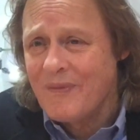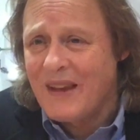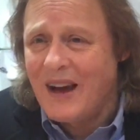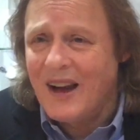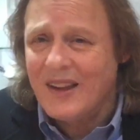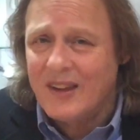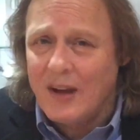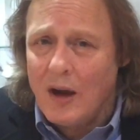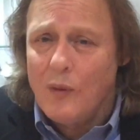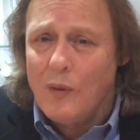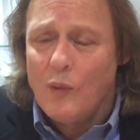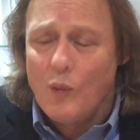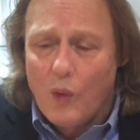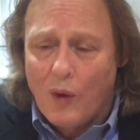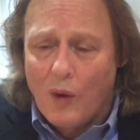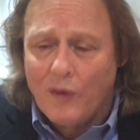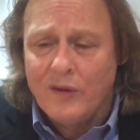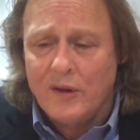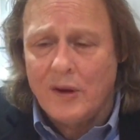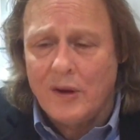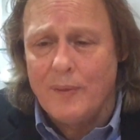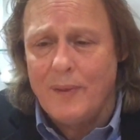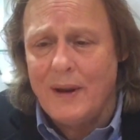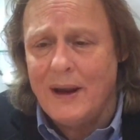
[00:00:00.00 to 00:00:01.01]
I don't
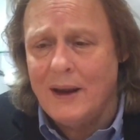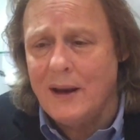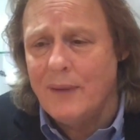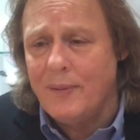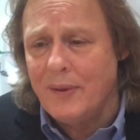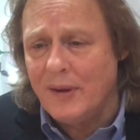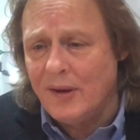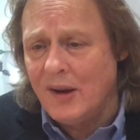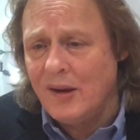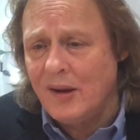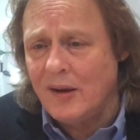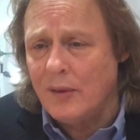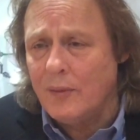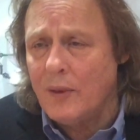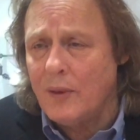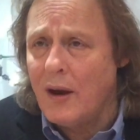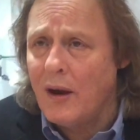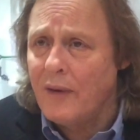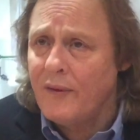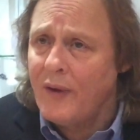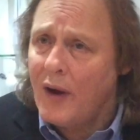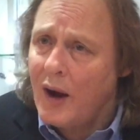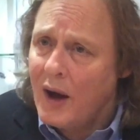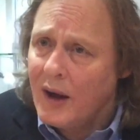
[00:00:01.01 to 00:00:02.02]
want to be in a position where
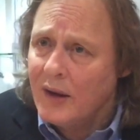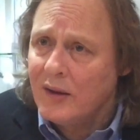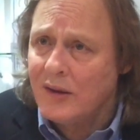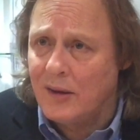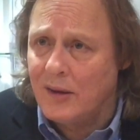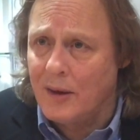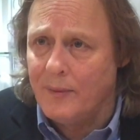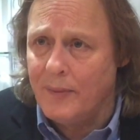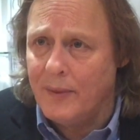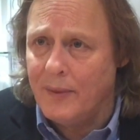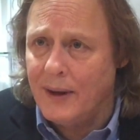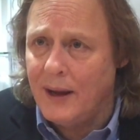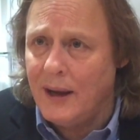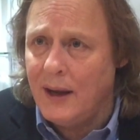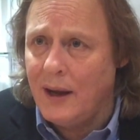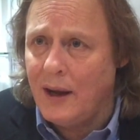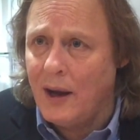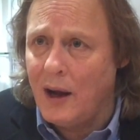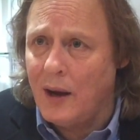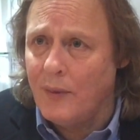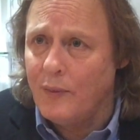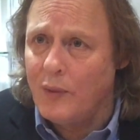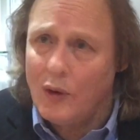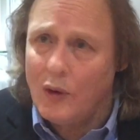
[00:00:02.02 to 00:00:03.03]
I've hired somebody
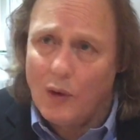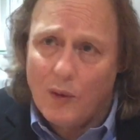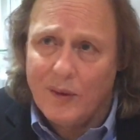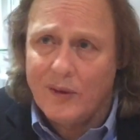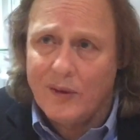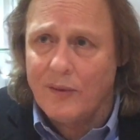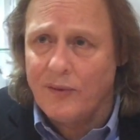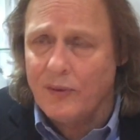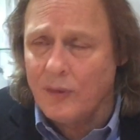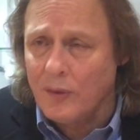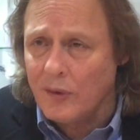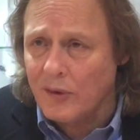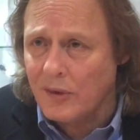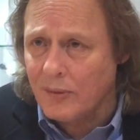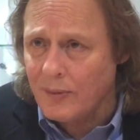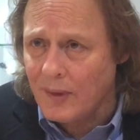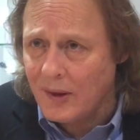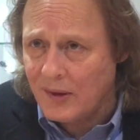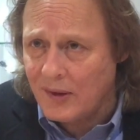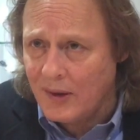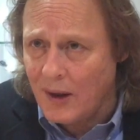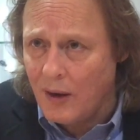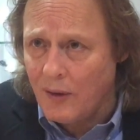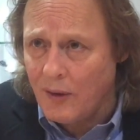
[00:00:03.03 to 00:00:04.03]
and will always have thought to
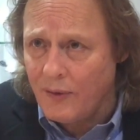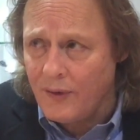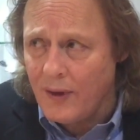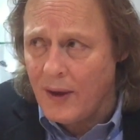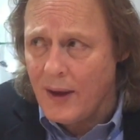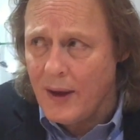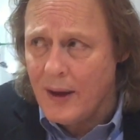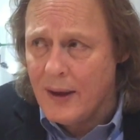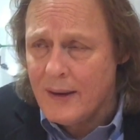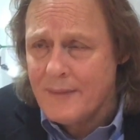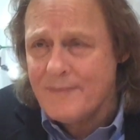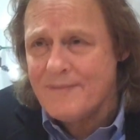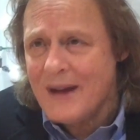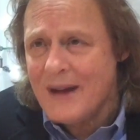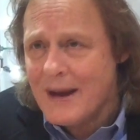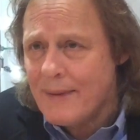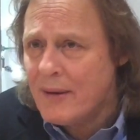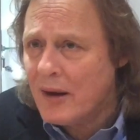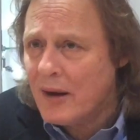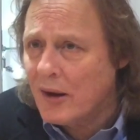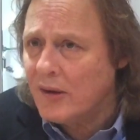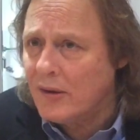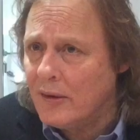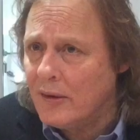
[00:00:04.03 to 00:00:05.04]
myself,
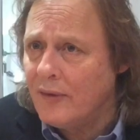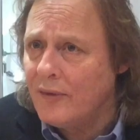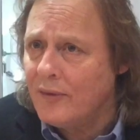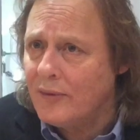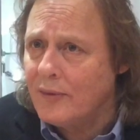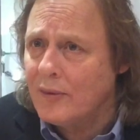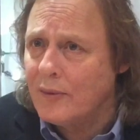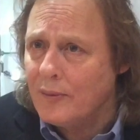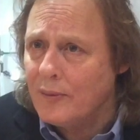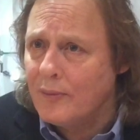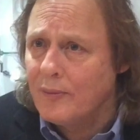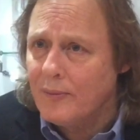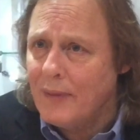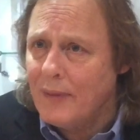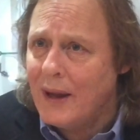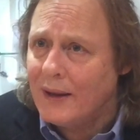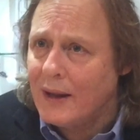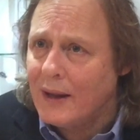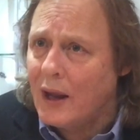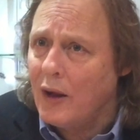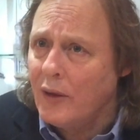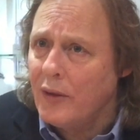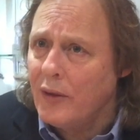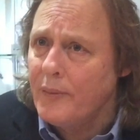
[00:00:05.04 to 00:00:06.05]
maybe I have met
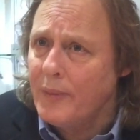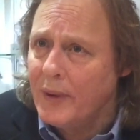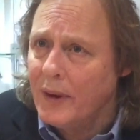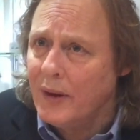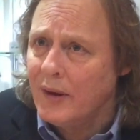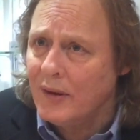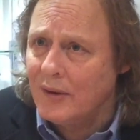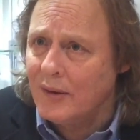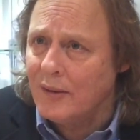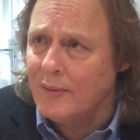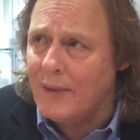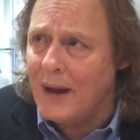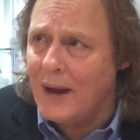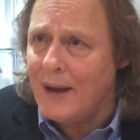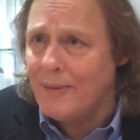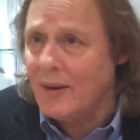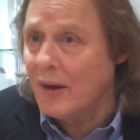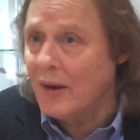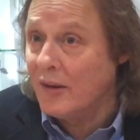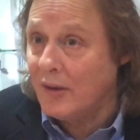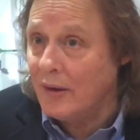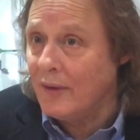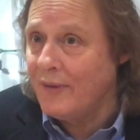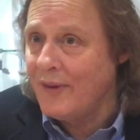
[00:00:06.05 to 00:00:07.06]
that other person, maybe I
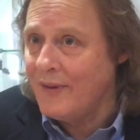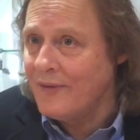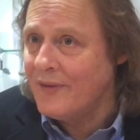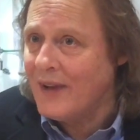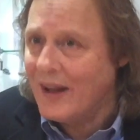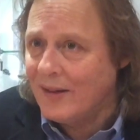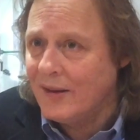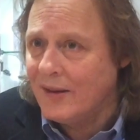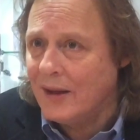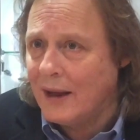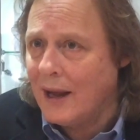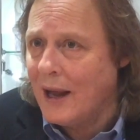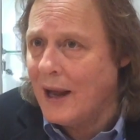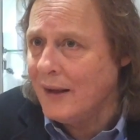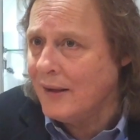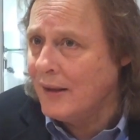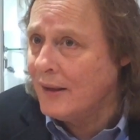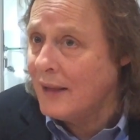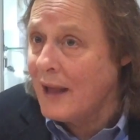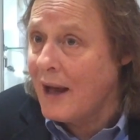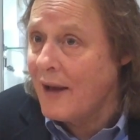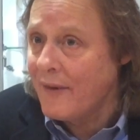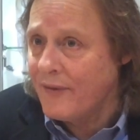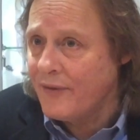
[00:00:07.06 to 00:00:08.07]
should have
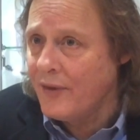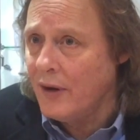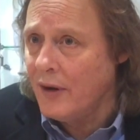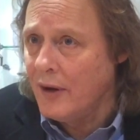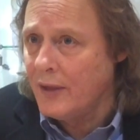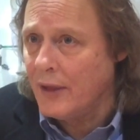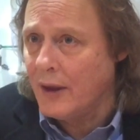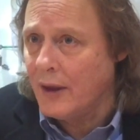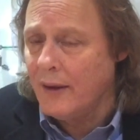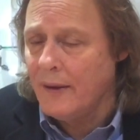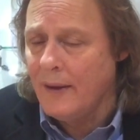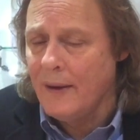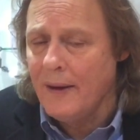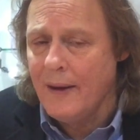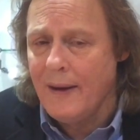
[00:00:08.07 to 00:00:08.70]
investigated that further.